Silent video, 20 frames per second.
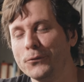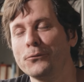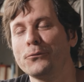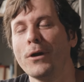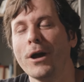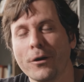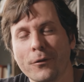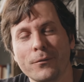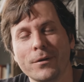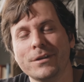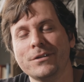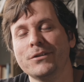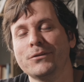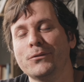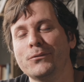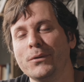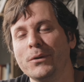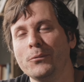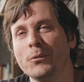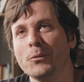Rock of
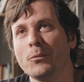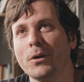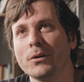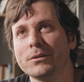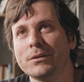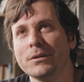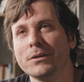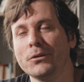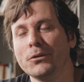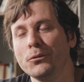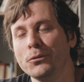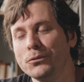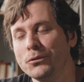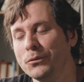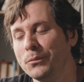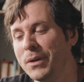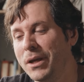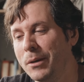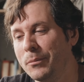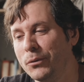Ages 3 we wanted you
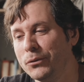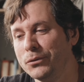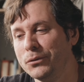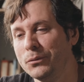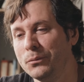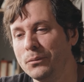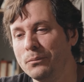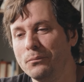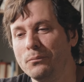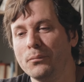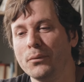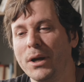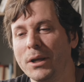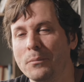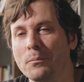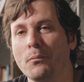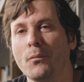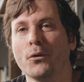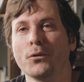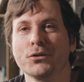to be able to
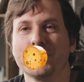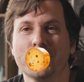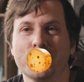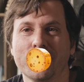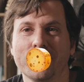break more